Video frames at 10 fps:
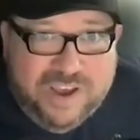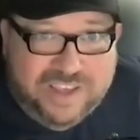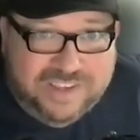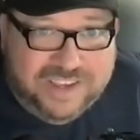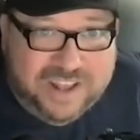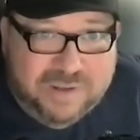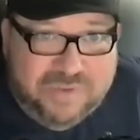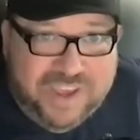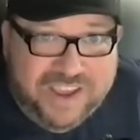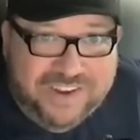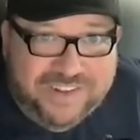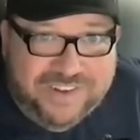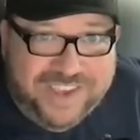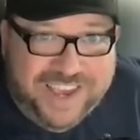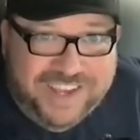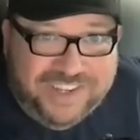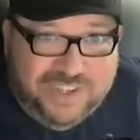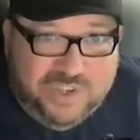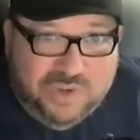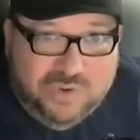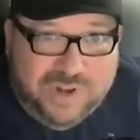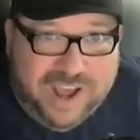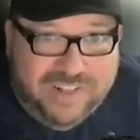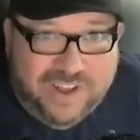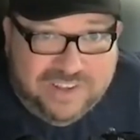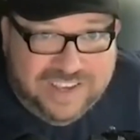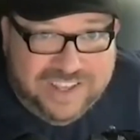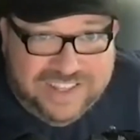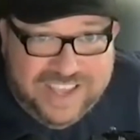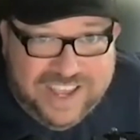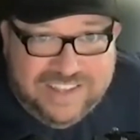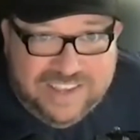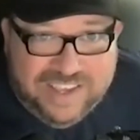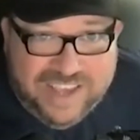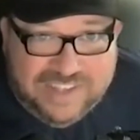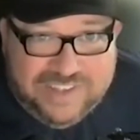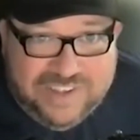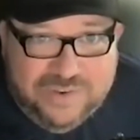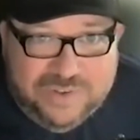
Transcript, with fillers: Is it going to be at your location soon? How long is it going to take till it gets to you?